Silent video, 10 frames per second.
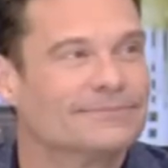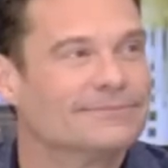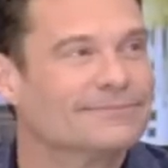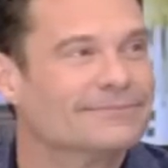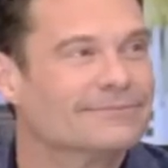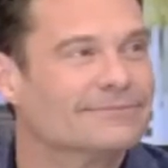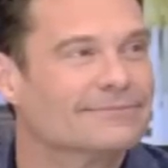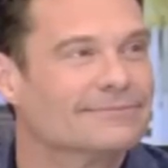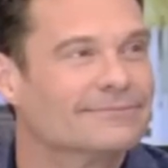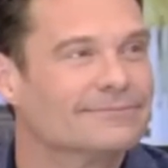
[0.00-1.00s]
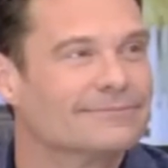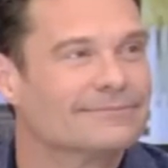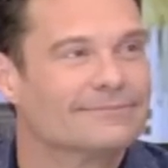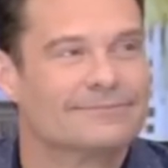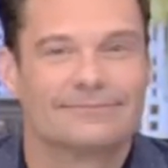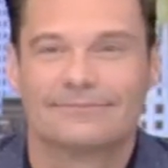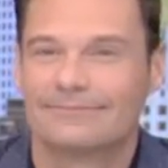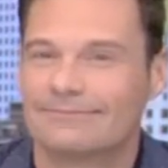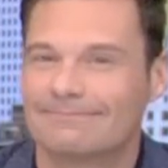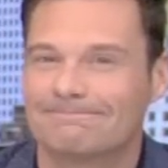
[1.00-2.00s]

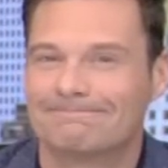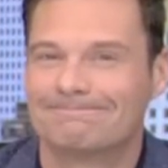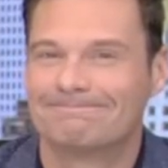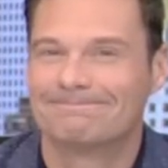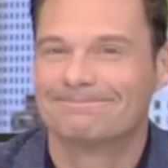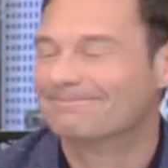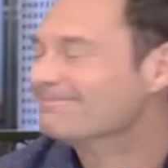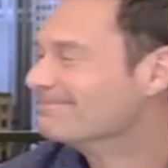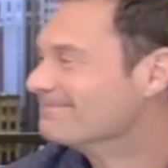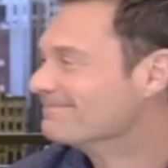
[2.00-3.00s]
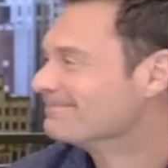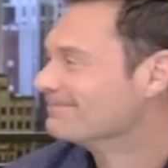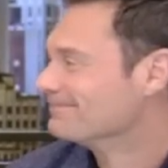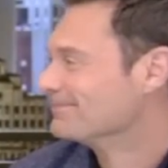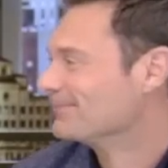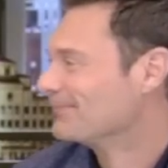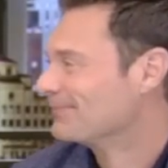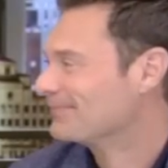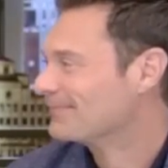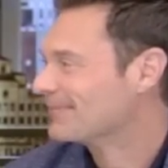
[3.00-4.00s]

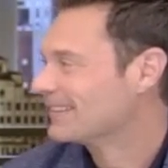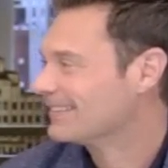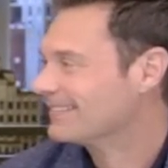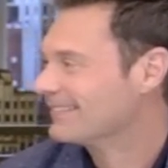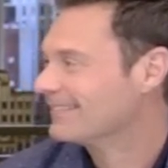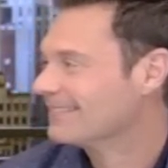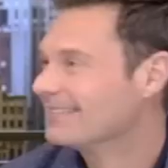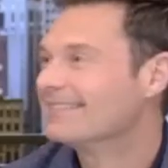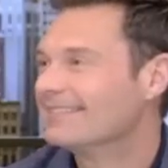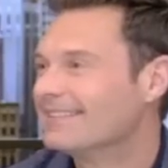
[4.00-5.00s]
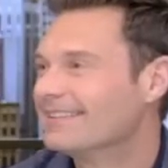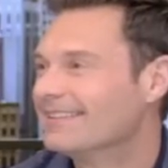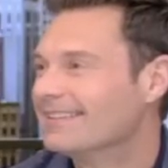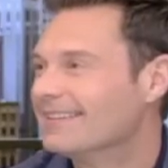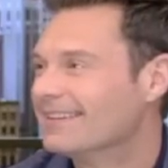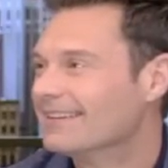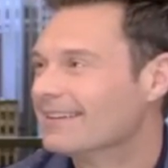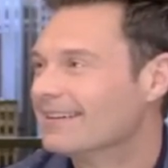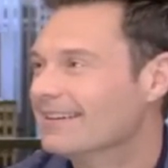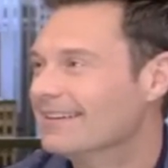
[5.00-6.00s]

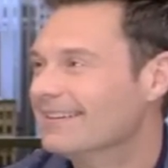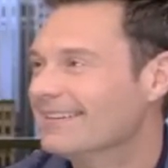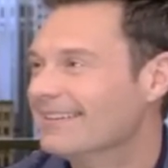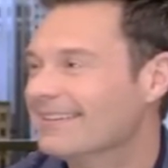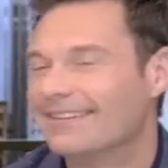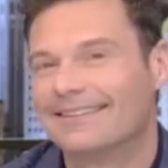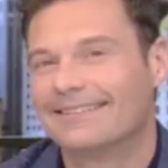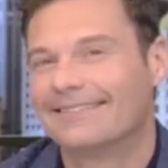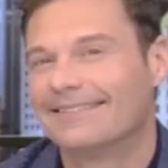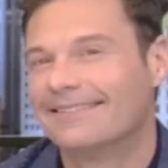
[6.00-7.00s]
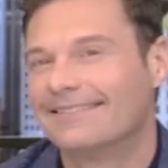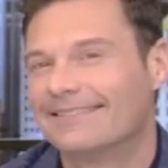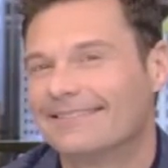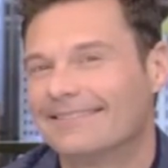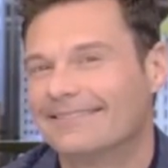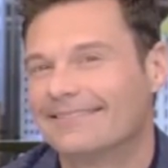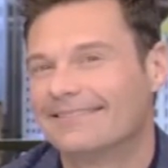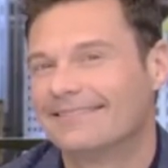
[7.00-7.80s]
No words are spoken by the person on screen.